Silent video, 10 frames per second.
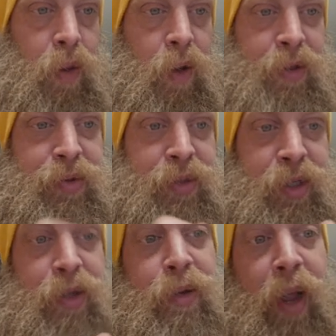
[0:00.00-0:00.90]
This was
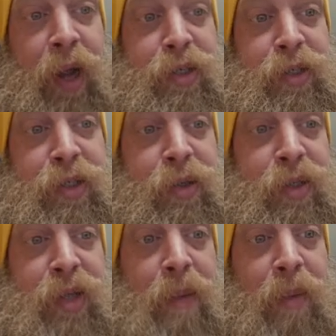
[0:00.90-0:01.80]
actually
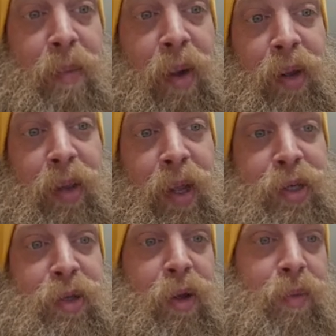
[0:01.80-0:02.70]
designed by
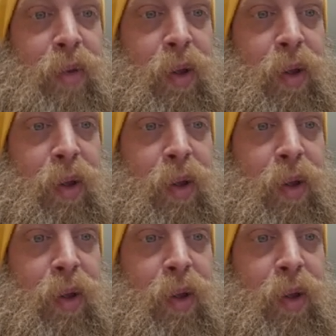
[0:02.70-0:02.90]
Michelangelo.